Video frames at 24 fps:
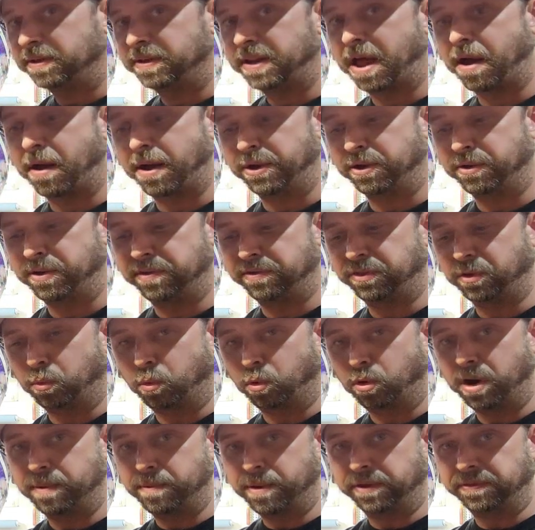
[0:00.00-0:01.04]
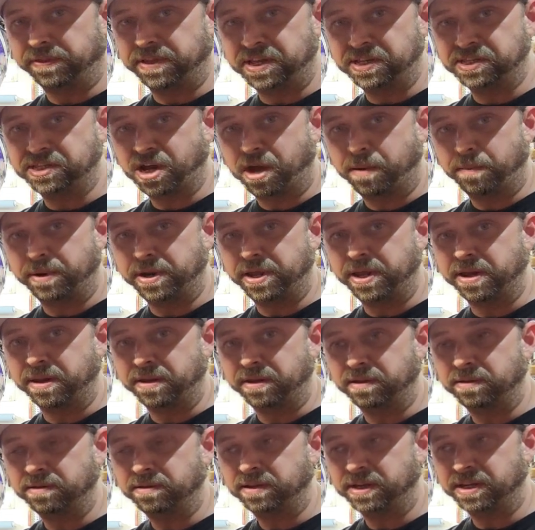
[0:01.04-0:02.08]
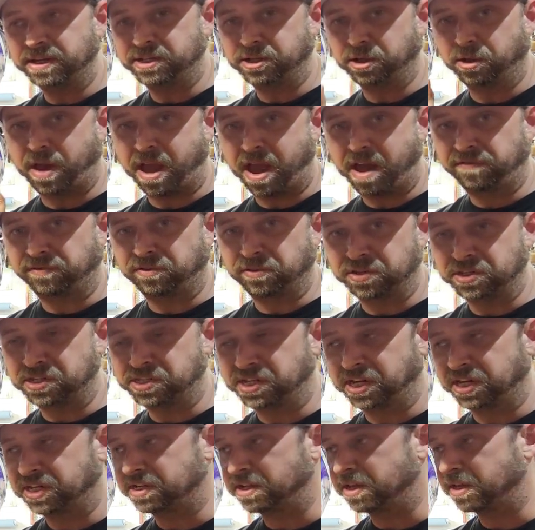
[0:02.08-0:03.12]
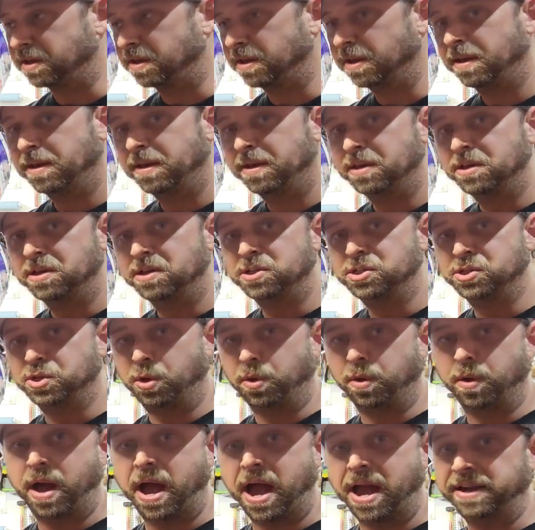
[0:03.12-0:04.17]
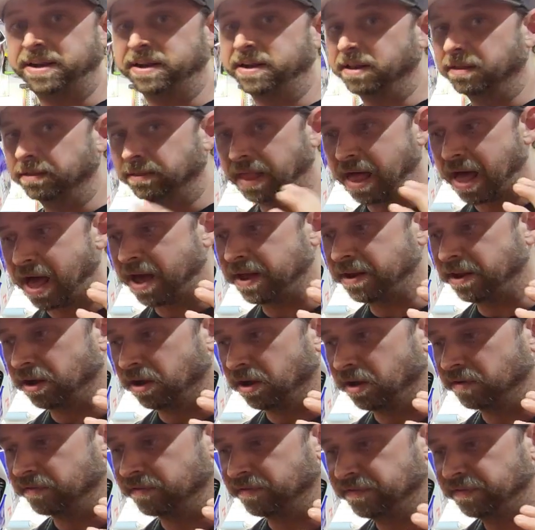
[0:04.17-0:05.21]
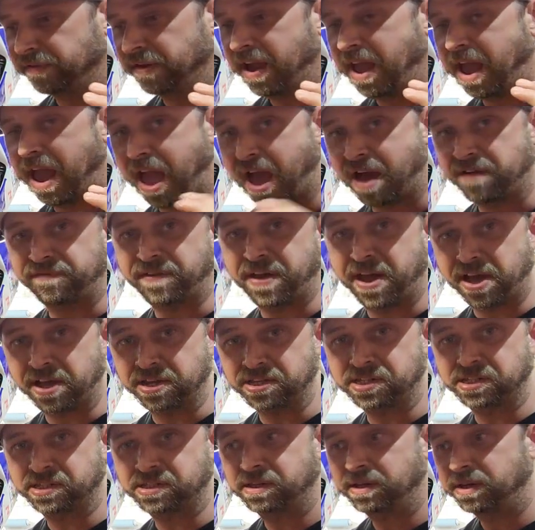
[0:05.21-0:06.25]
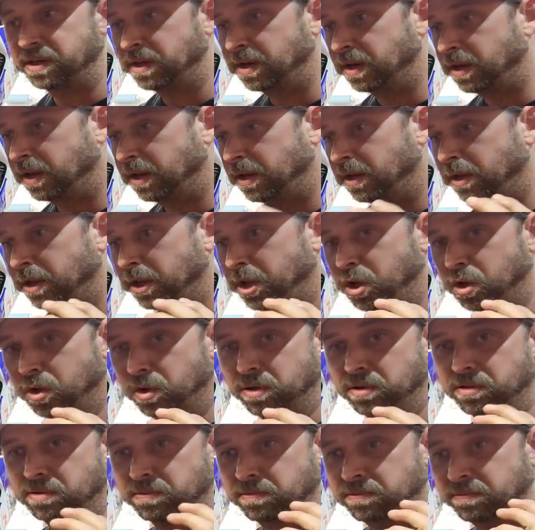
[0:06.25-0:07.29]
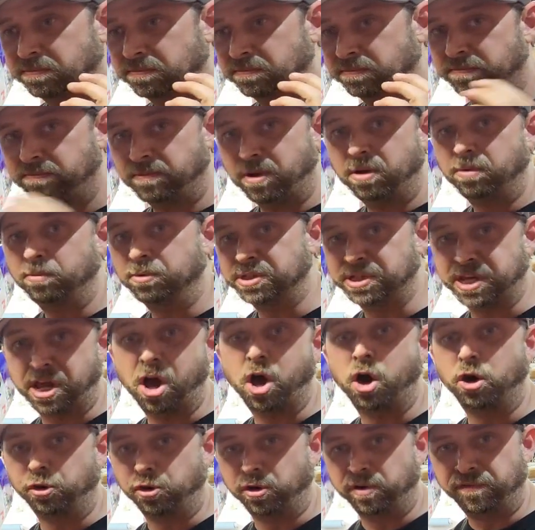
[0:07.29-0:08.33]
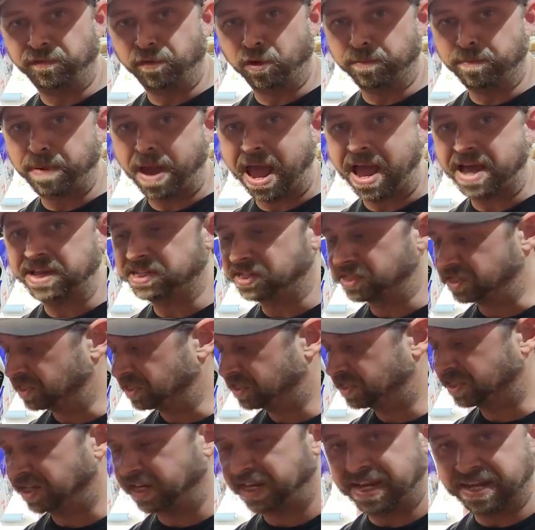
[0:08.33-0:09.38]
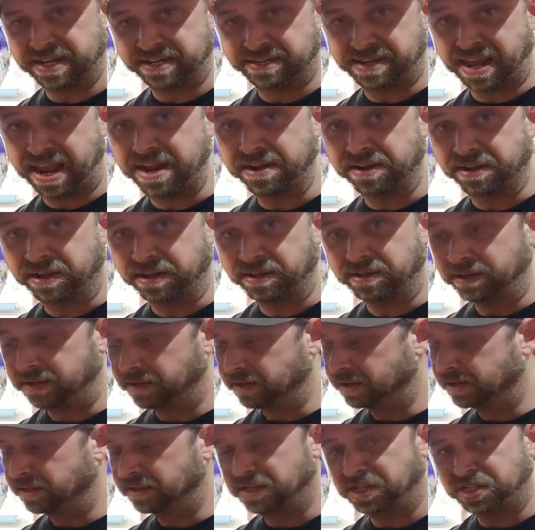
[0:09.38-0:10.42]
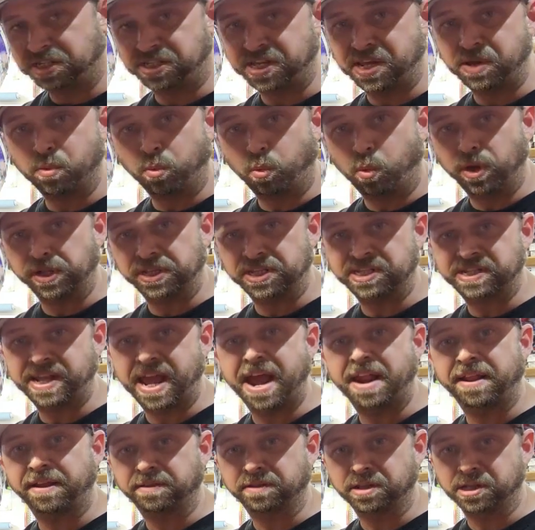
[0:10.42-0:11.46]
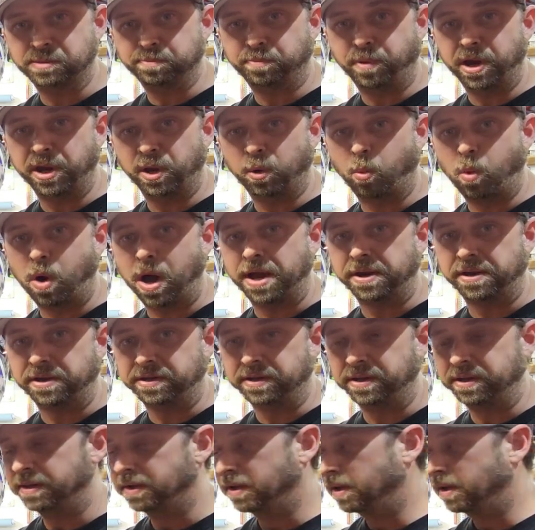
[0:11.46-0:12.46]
Now I don't have to worry about these coming in until after the 60. So I did a lot of half-ass, we'll say 100-foot passes to get data to see what static this bike wanted.